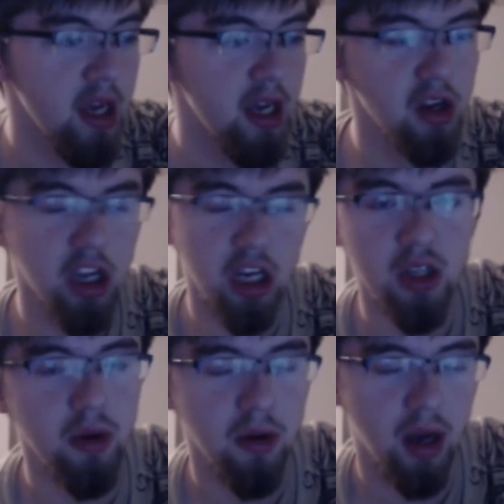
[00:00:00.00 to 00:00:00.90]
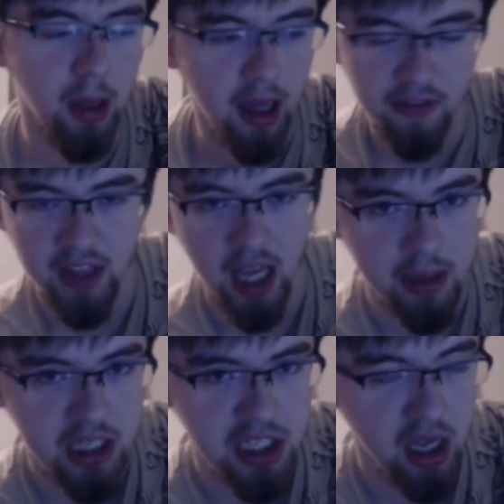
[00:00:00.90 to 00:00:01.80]
you're going to do a lot of
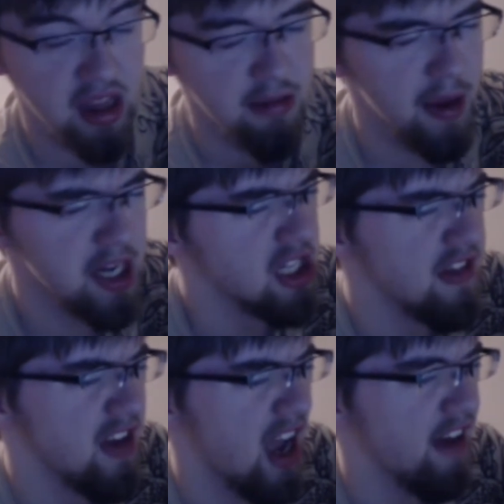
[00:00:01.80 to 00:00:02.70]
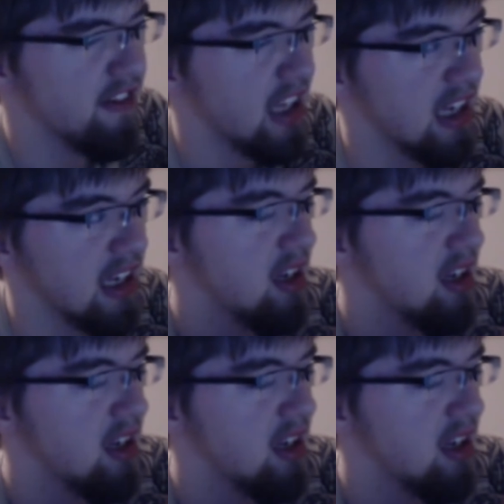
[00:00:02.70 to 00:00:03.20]
damage, especially if you have like